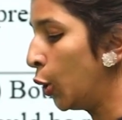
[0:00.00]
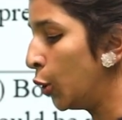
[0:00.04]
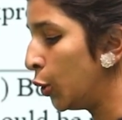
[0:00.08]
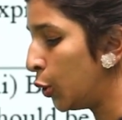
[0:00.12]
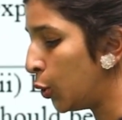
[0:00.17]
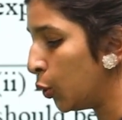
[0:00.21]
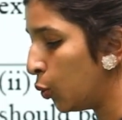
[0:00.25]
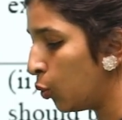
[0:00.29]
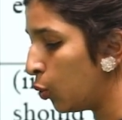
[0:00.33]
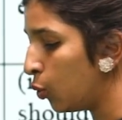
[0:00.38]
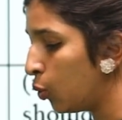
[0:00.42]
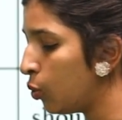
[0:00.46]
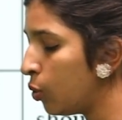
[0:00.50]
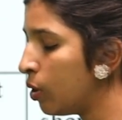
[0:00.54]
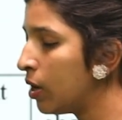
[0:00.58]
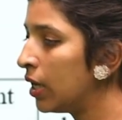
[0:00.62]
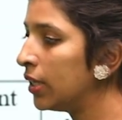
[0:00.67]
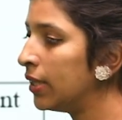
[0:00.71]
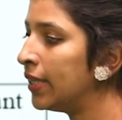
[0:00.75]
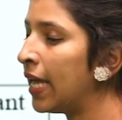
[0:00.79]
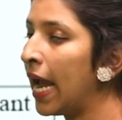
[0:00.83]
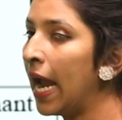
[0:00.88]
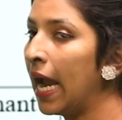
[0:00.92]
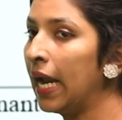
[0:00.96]
do
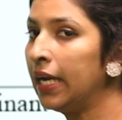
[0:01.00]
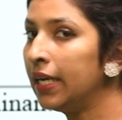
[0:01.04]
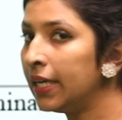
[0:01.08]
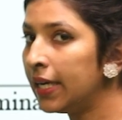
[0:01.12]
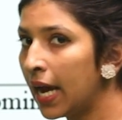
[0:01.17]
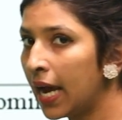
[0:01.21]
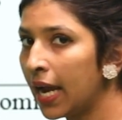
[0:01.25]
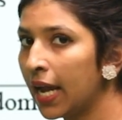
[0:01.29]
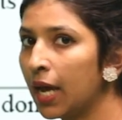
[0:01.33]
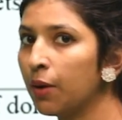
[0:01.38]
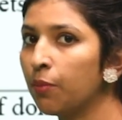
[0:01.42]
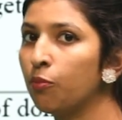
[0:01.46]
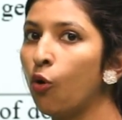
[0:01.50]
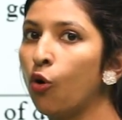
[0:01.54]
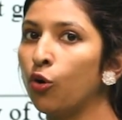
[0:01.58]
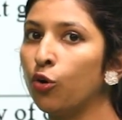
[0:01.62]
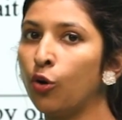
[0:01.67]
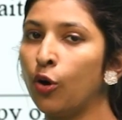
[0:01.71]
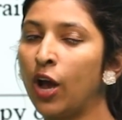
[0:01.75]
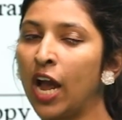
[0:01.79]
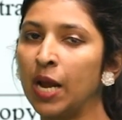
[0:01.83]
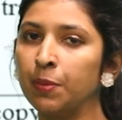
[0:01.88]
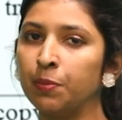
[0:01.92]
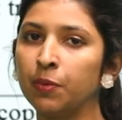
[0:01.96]
the entire
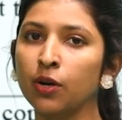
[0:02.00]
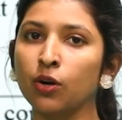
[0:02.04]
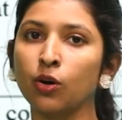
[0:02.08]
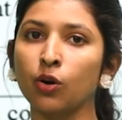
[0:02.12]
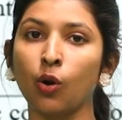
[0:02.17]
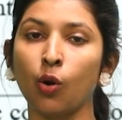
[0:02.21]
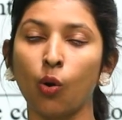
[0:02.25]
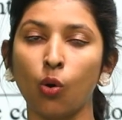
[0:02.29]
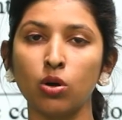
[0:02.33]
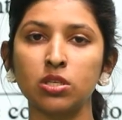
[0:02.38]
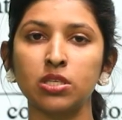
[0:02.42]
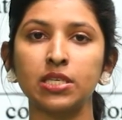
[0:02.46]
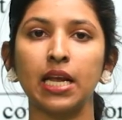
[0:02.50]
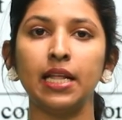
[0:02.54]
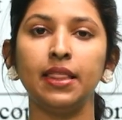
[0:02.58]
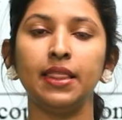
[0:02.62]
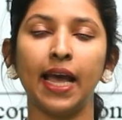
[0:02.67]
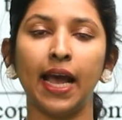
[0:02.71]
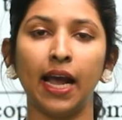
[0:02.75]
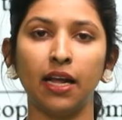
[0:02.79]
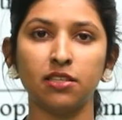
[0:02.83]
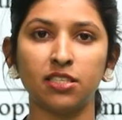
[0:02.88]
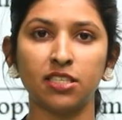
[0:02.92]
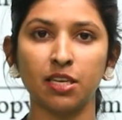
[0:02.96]
monohybrid cross in
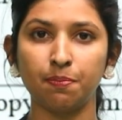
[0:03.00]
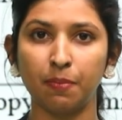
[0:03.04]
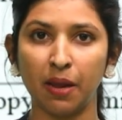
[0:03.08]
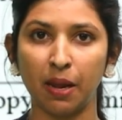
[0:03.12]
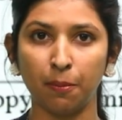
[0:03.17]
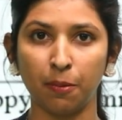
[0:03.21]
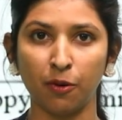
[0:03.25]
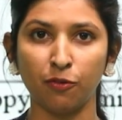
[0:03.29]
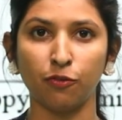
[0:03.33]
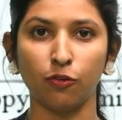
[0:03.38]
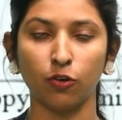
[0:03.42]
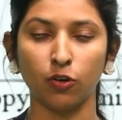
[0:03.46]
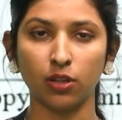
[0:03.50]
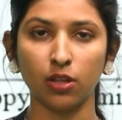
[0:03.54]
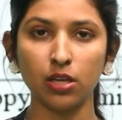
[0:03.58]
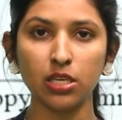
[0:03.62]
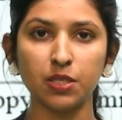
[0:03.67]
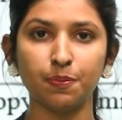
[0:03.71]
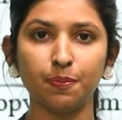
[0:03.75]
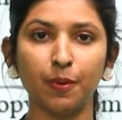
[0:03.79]
the answer paper for this,